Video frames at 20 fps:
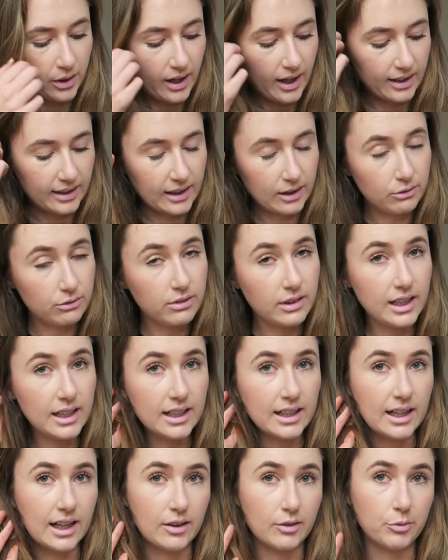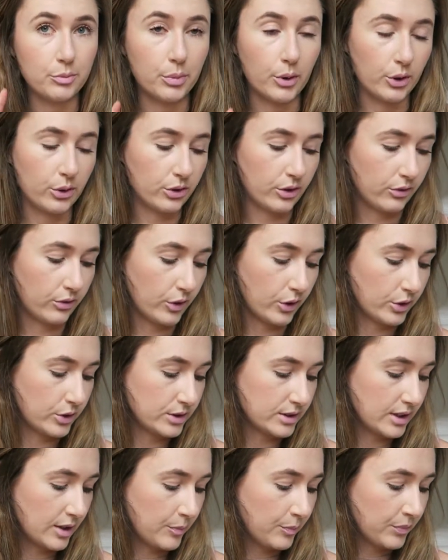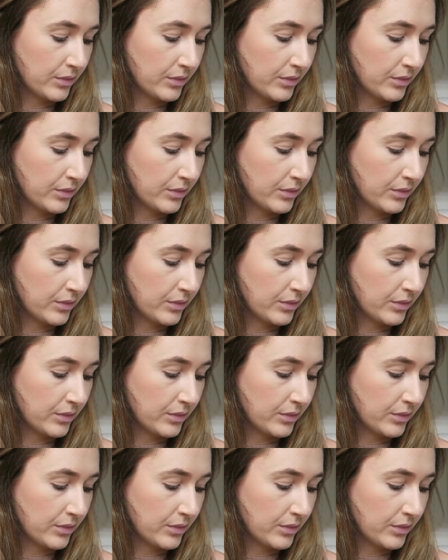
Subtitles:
and I really love both of those.